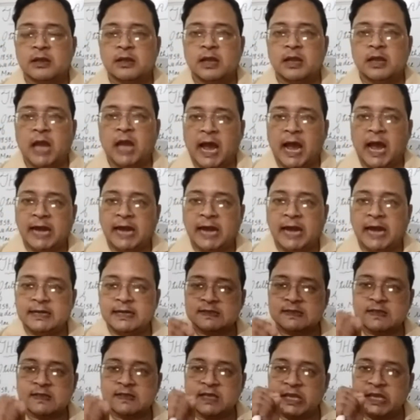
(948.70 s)
had
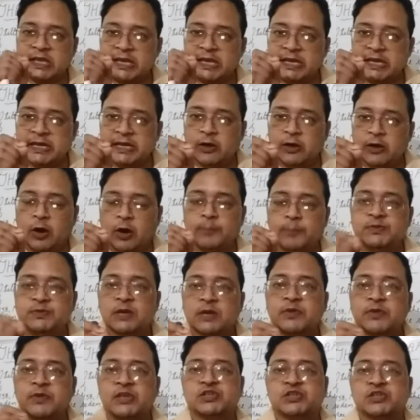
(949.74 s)
his keen
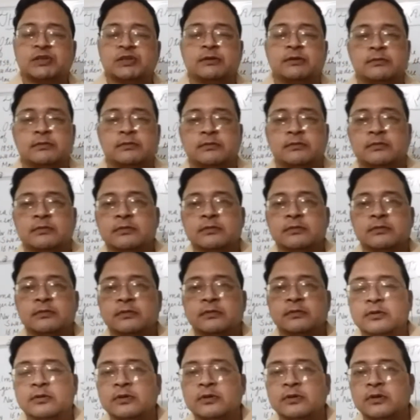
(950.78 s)
observation,
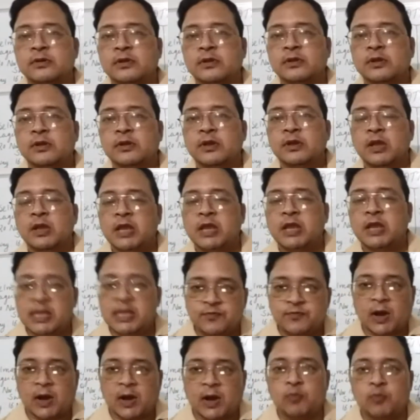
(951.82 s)
he
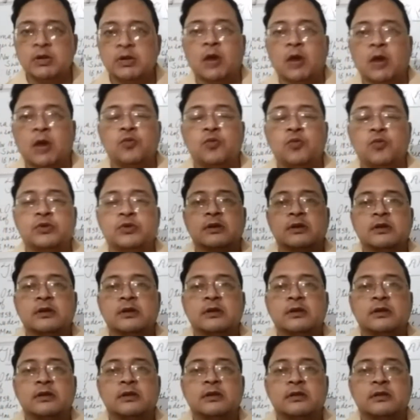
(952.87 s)
found out
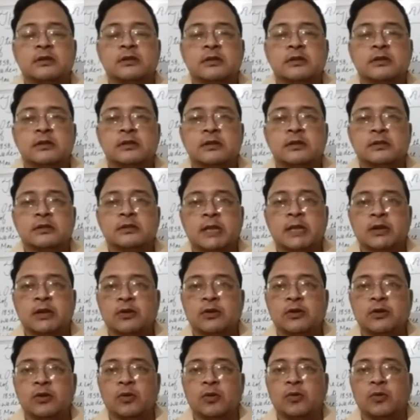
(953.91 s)
that
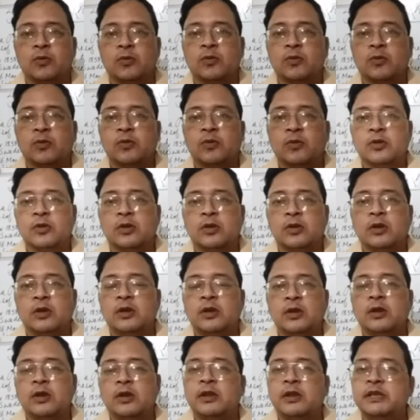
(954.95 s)
no,
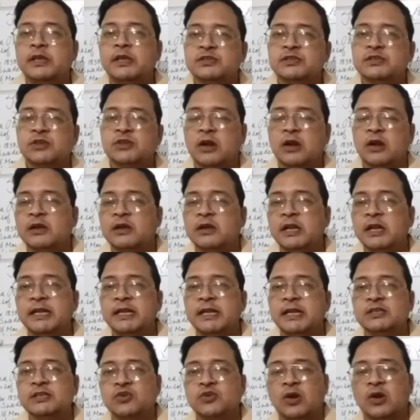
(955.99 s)
he is not
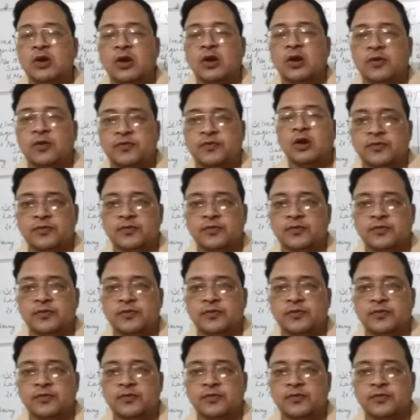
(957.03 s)
Niels Olof.